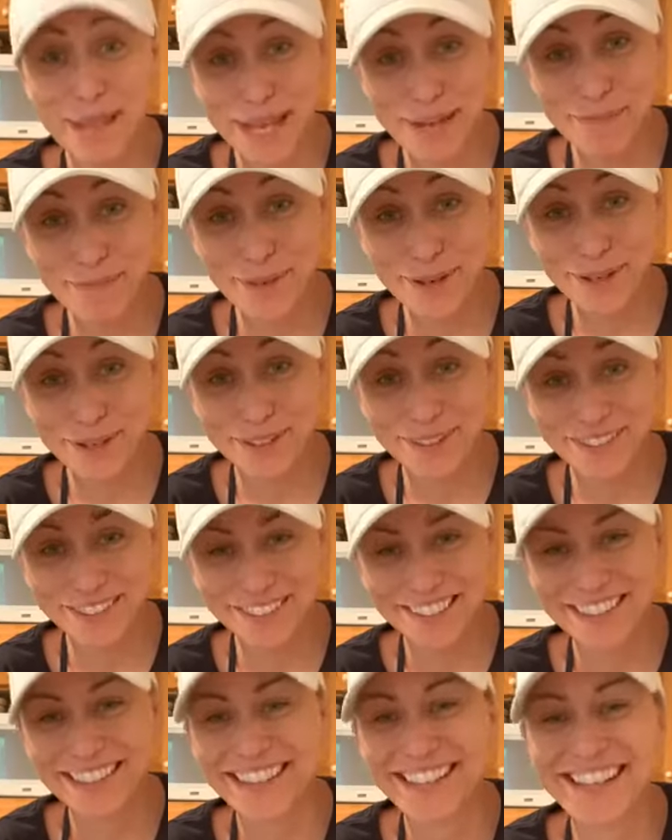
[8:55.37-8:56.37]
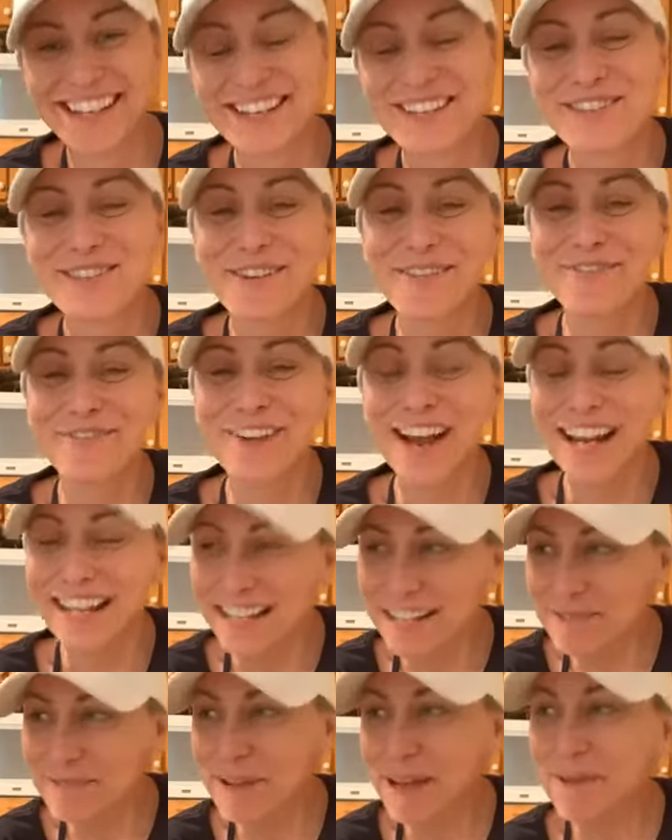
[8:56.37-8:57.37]
people. So I'm
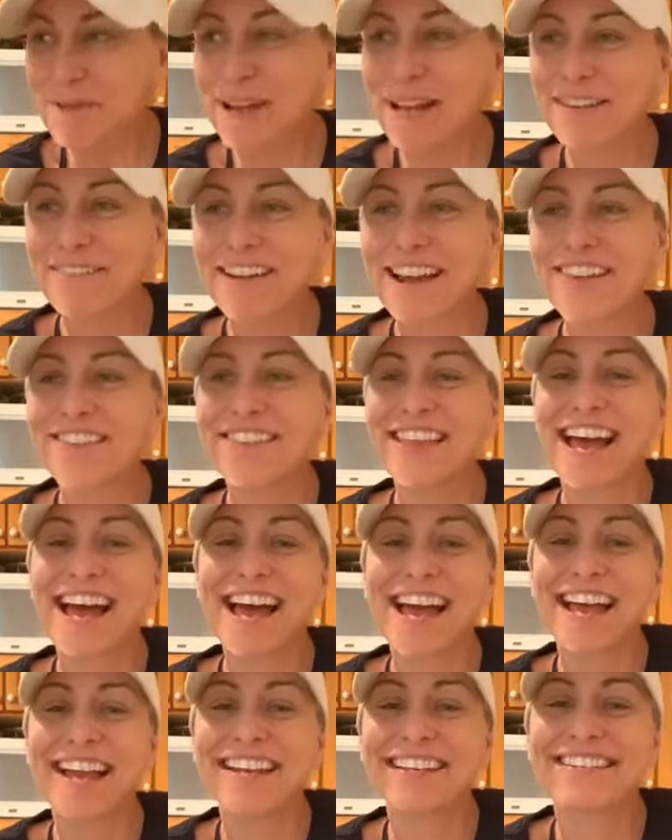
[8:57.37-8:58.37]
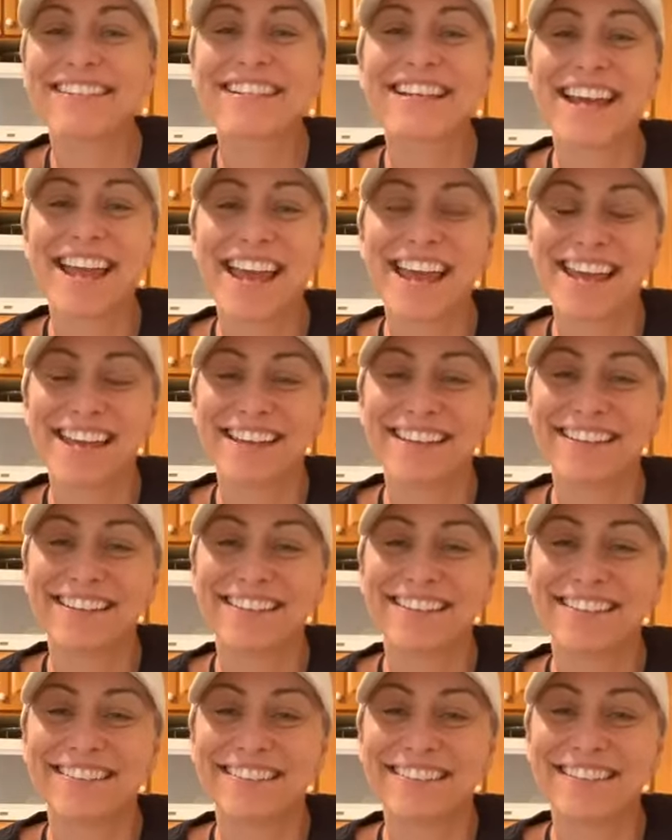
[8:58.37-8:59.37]
finding my way around that,
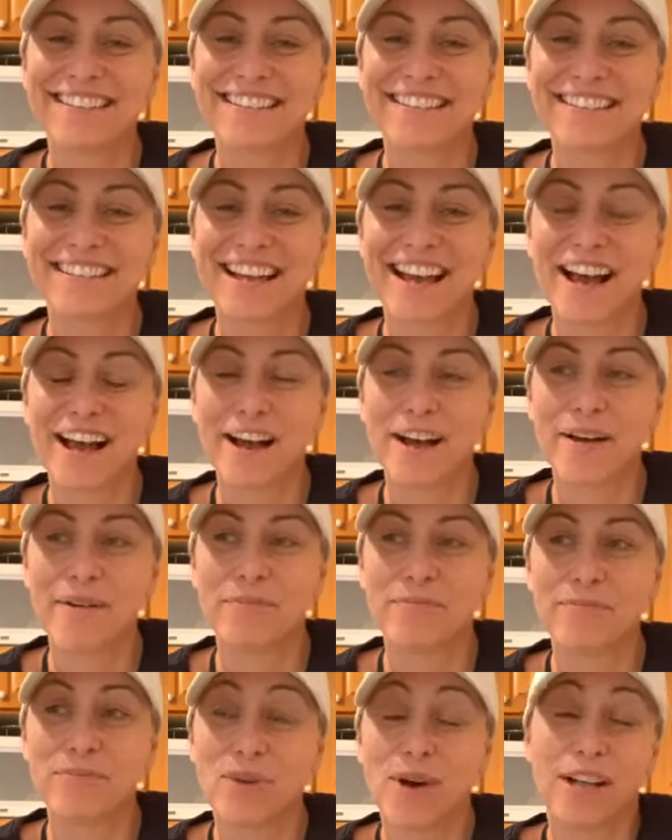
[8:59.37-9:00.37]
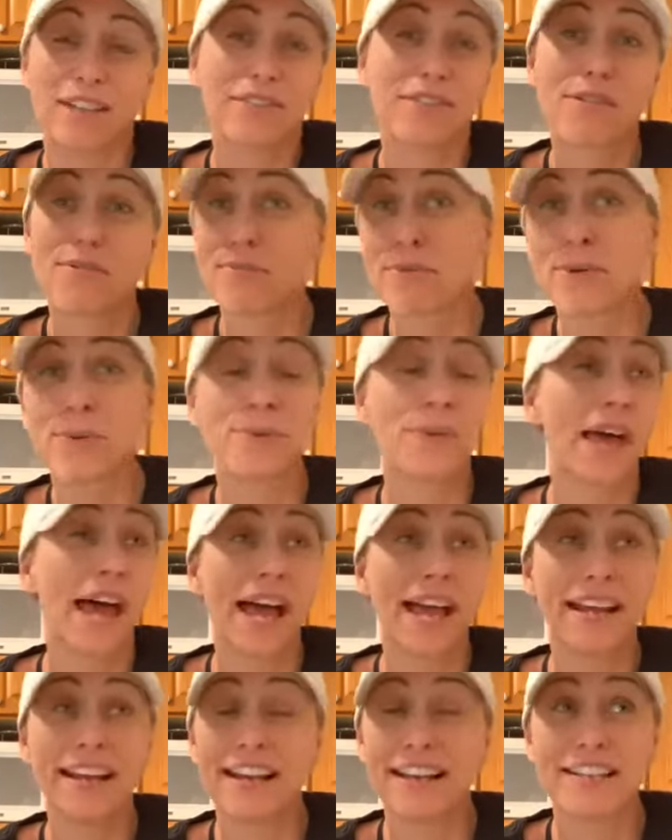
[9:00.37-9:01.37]
and through
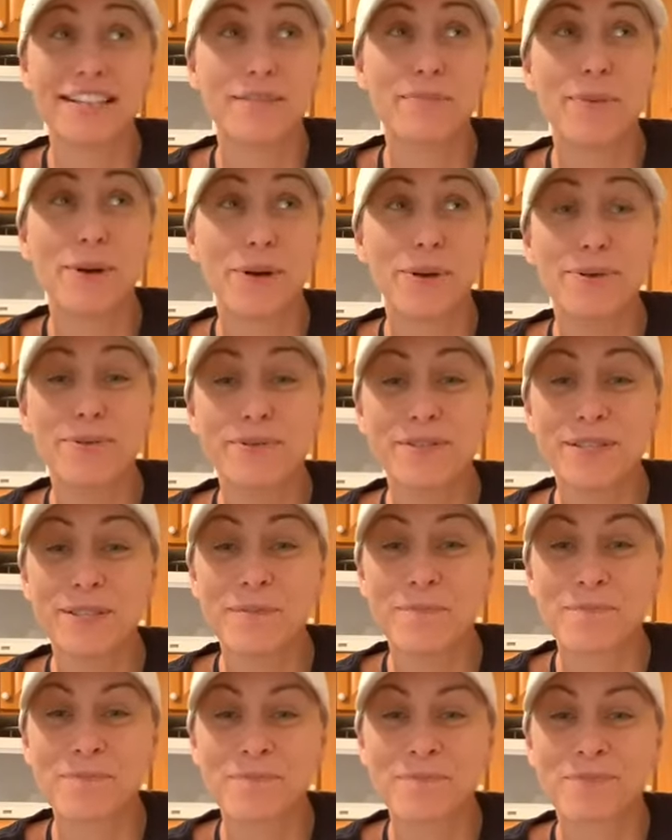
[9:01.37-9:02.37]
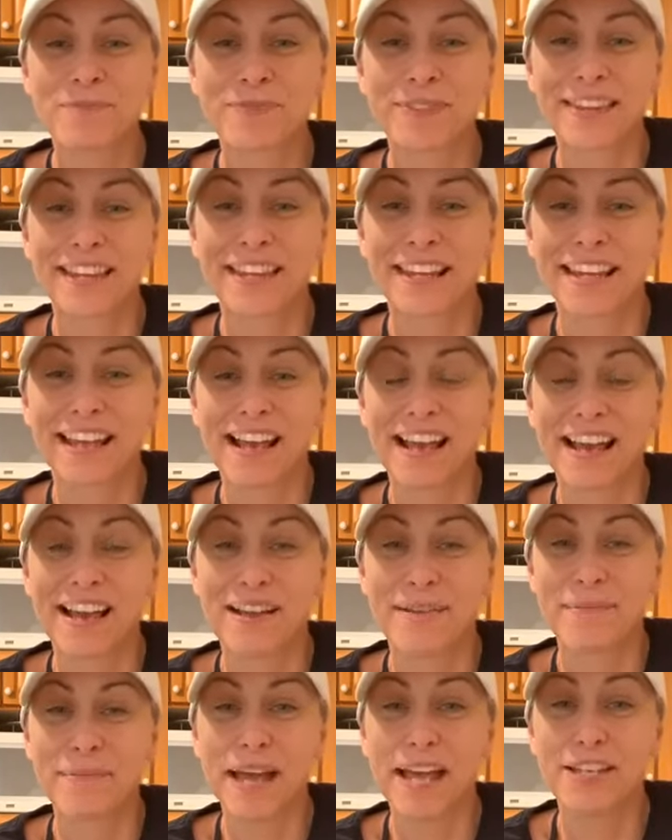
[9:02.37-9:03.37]
that, I suppose.
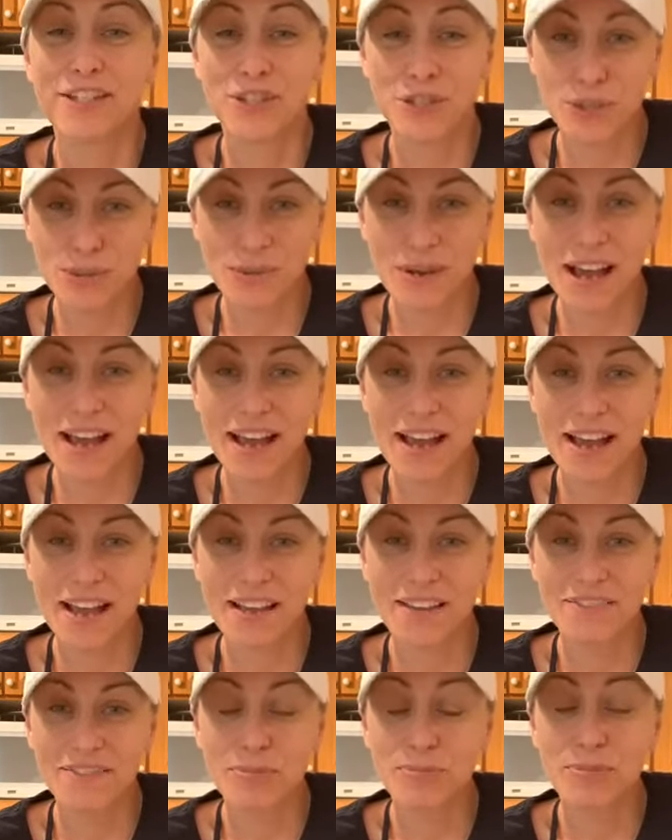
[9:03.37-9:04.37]
I do have a